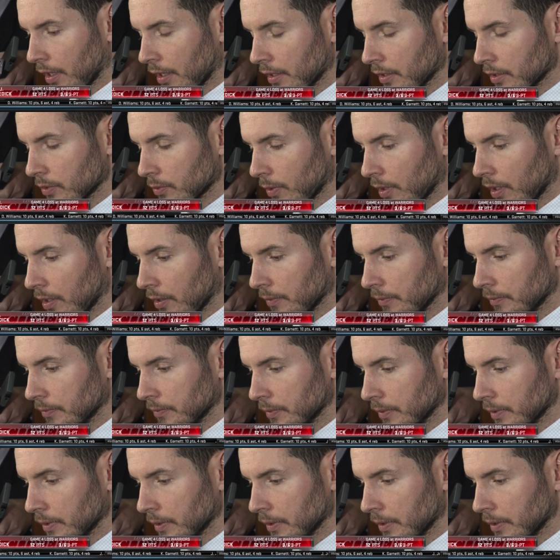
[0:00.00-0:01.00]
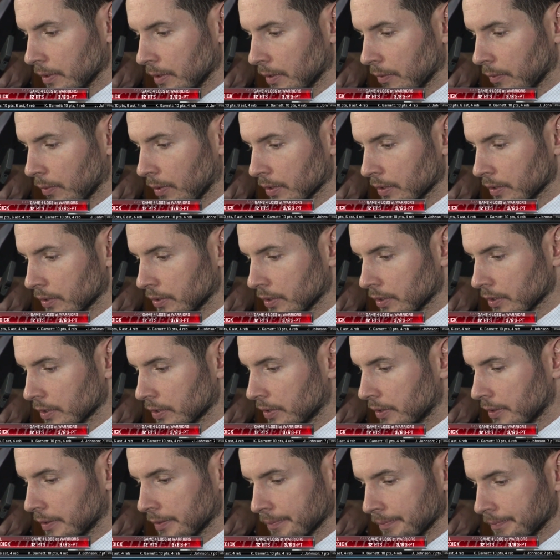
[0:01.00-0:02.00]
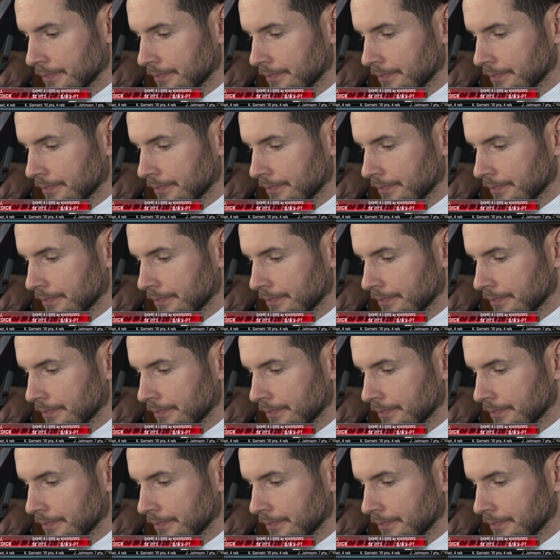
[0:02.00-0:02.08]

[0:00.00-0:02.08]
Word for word: as well. Uh, it wasn't just